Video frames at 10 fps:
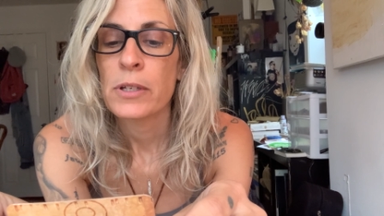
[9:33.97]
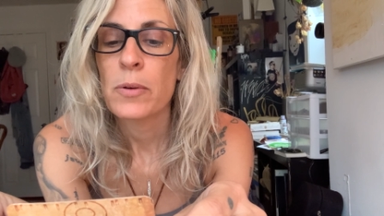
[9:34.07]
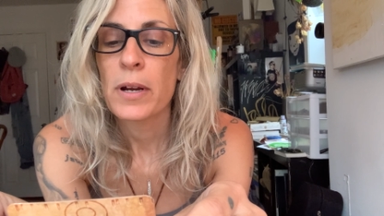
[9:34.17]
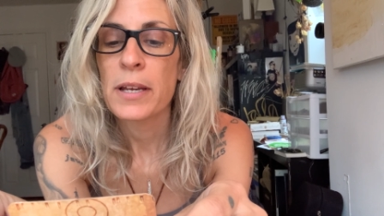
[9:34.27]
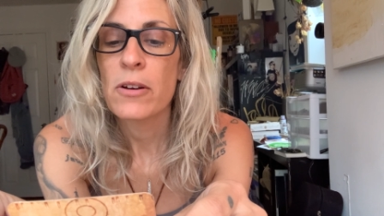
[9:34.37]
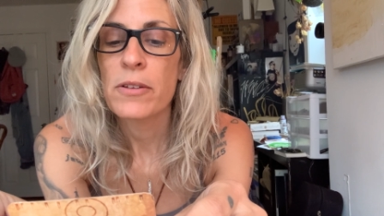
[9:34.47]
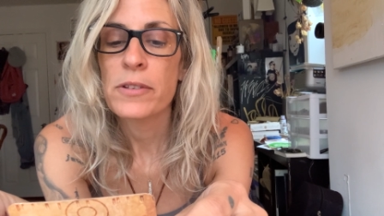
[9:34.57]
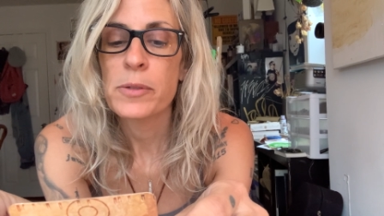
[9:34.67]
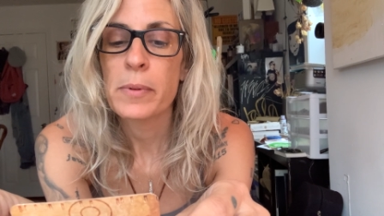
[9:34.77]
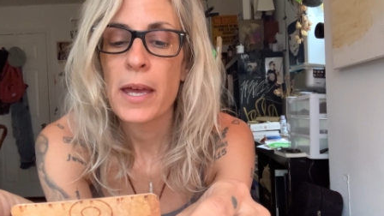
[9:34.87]
You are here on
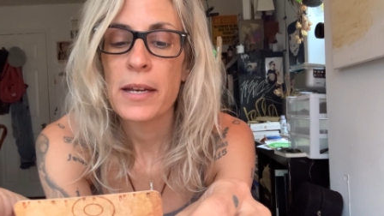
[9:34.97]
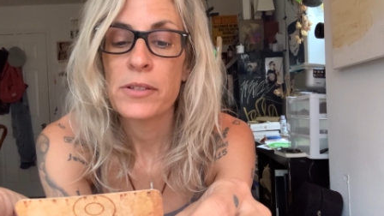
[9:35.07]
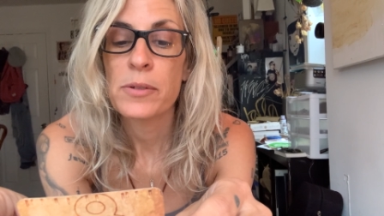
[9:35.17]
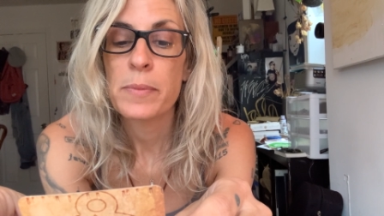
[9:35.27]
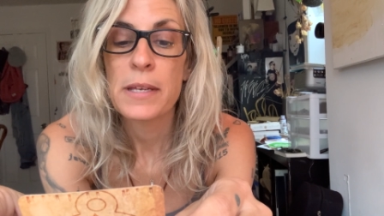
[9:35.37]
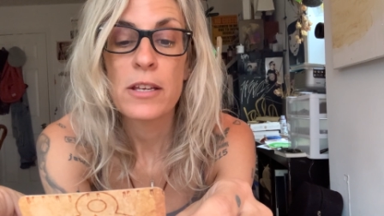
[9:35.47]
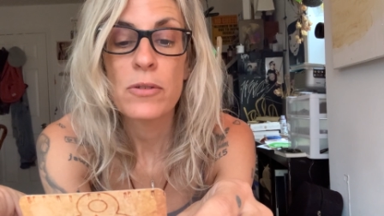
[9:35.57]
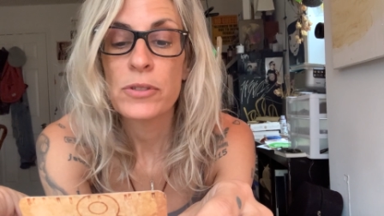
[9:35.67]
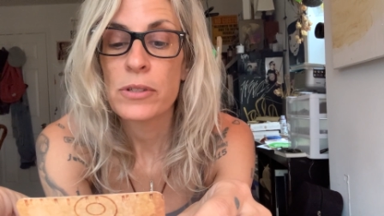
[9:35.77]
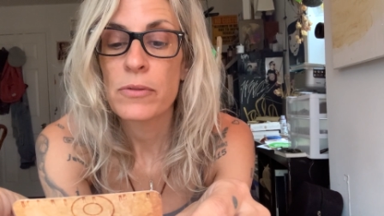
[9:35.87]
this planet to be you
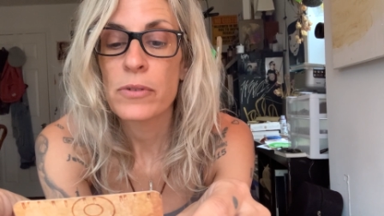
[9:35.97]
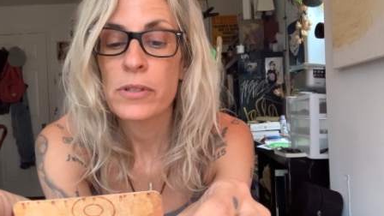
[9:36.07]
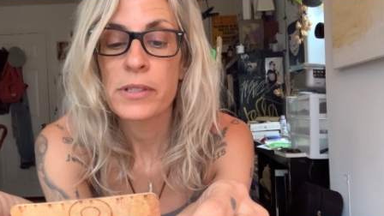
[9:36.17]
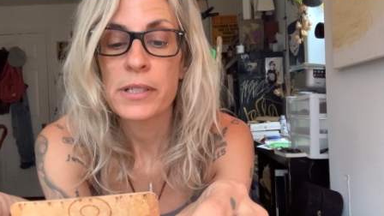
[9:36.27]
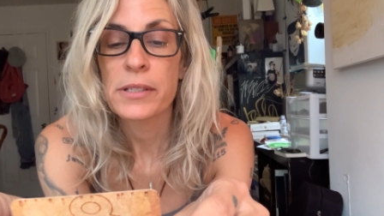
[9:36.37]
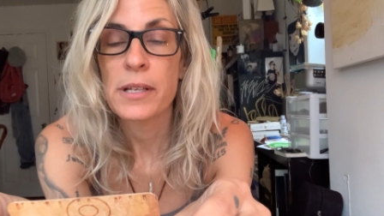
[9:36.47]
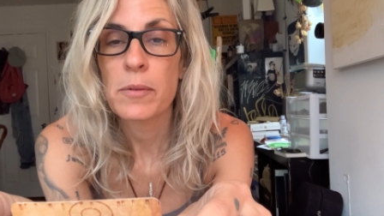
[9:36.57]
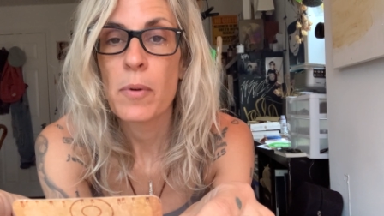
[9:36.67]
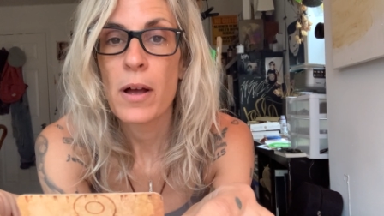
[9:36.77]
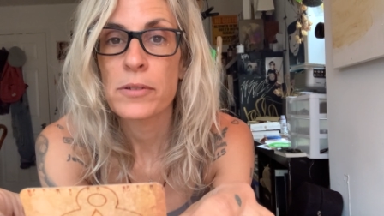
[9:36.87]
to the fullest extent
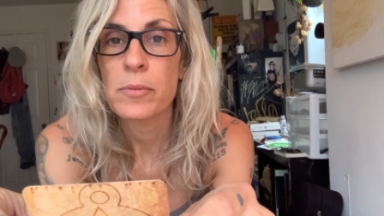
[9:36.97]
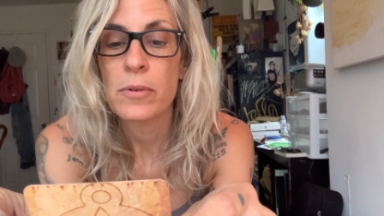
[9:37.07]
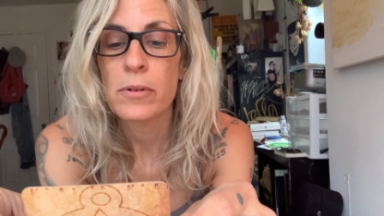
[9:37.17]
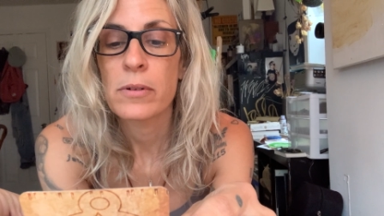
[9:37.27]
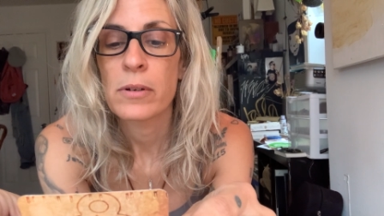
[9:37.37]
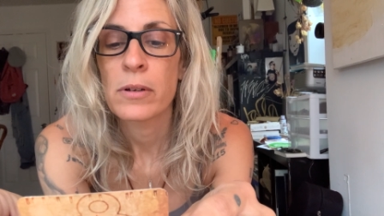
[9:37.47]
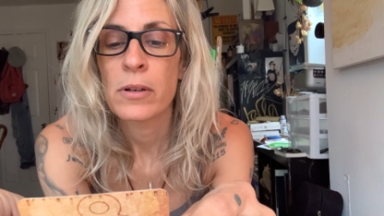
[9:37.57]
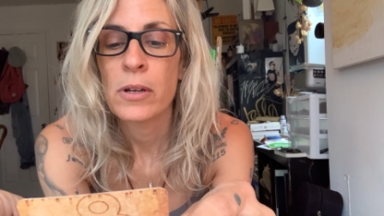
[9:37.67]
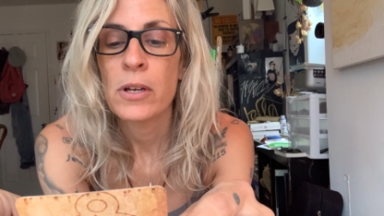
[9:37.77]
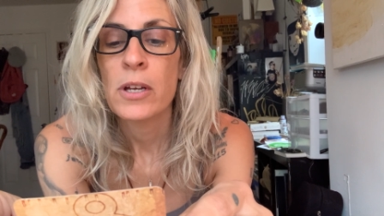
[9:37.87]
possible.
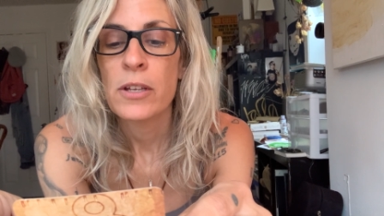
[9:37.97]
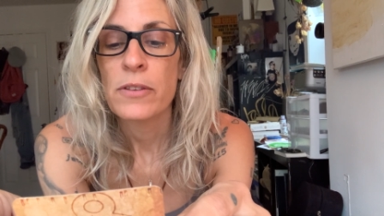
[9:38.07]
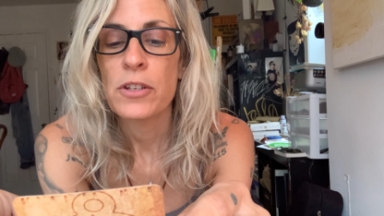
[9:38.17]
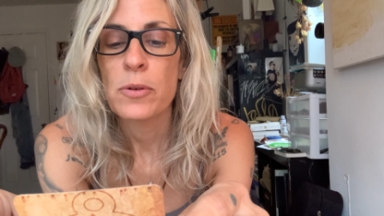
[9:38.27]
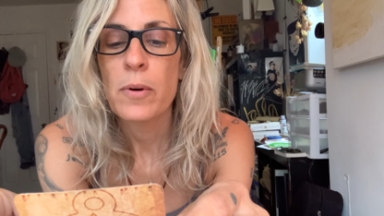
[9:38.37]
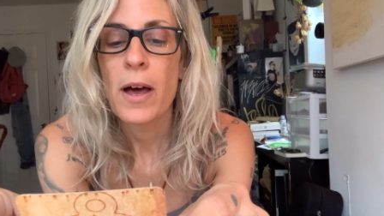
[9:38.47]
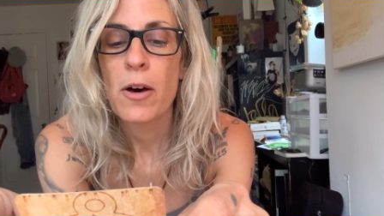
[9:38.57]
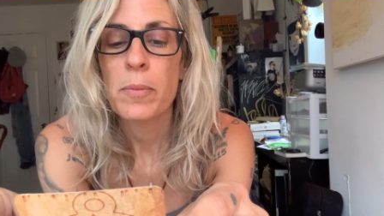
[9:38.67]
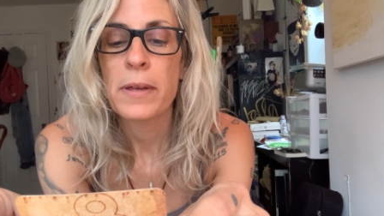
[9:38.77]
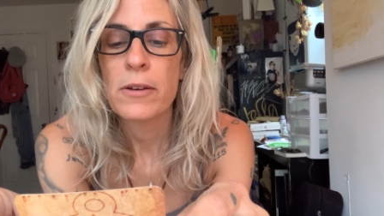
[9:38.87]
Then you will
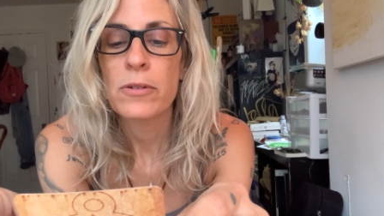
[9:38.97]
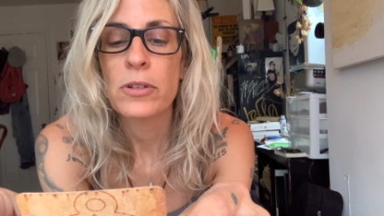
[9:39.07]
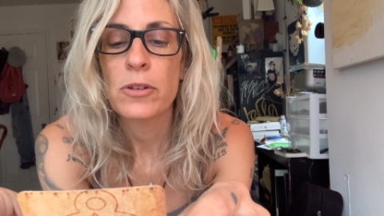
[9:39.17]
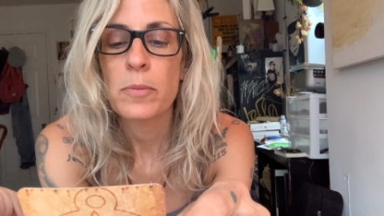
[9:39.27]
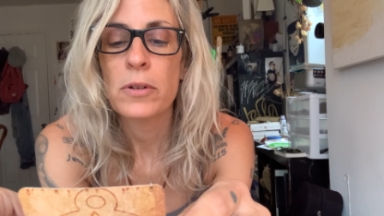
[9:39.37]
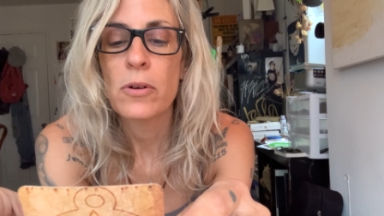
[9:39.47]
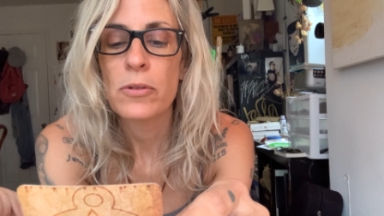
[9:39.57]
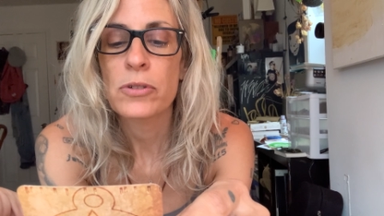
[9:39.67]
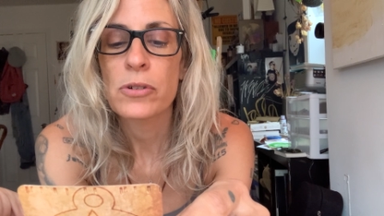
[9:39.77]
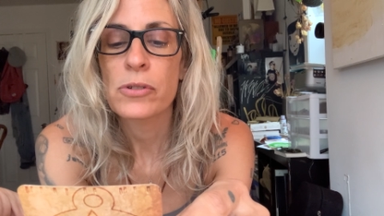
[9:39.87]
help heal human
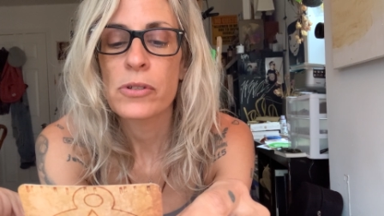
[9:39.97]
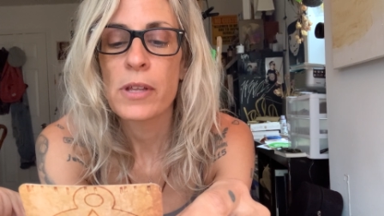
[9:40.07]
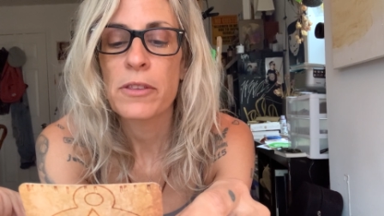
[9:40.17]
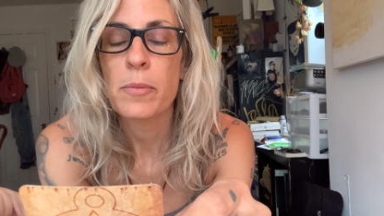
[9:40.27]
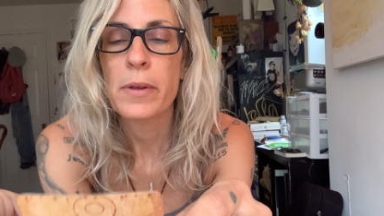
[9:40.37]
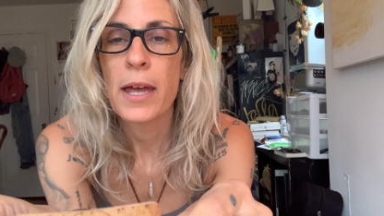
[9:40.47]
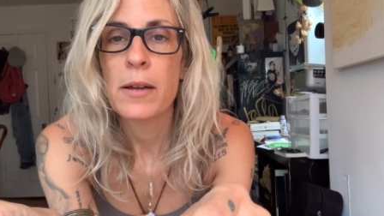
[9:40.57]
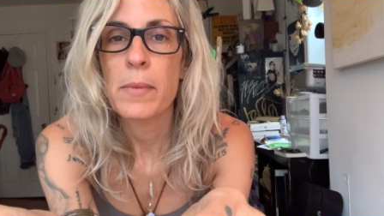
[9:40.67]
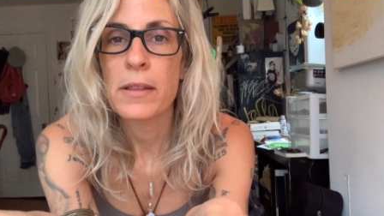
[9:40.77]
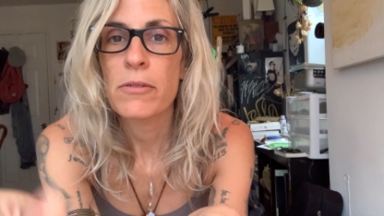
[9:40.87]
culture so that the planet
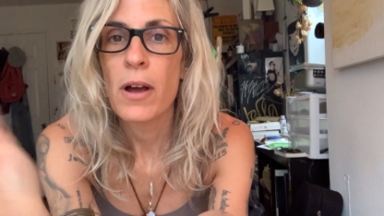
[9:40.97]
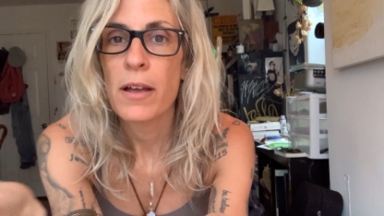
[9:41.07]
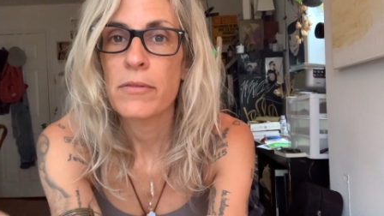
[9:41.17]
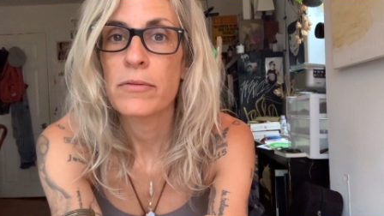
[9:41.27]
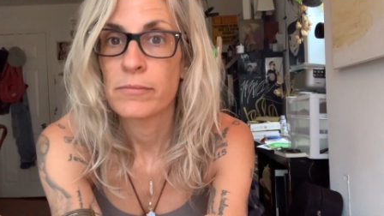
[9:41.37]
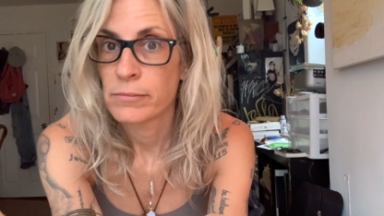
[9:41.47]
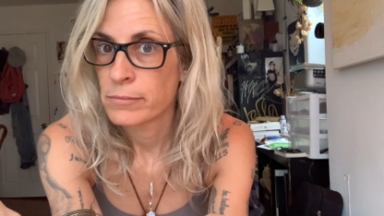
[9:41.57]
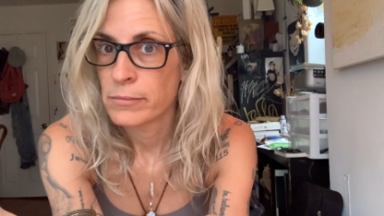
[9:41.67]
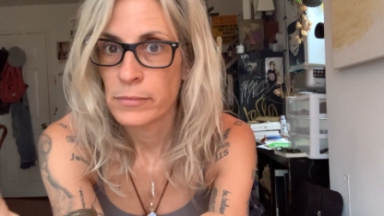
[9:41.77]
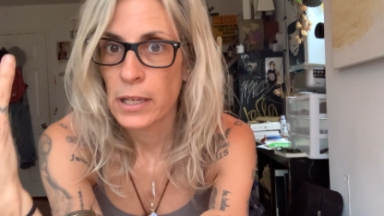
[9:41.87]
may thrive.
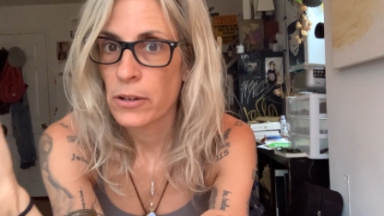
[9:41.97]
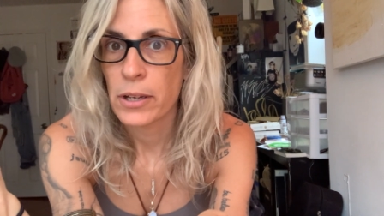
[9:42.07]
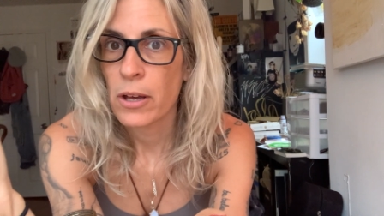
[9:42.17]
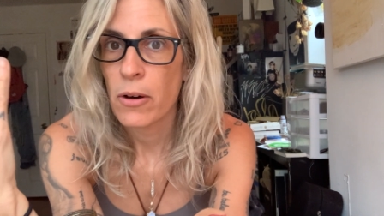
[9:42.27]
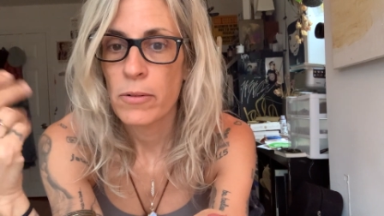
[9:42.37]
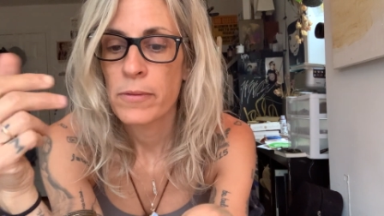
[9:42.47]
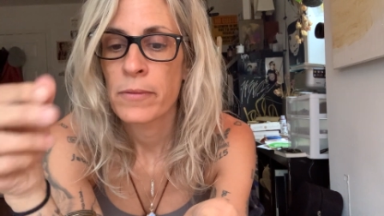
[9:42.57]
There you go.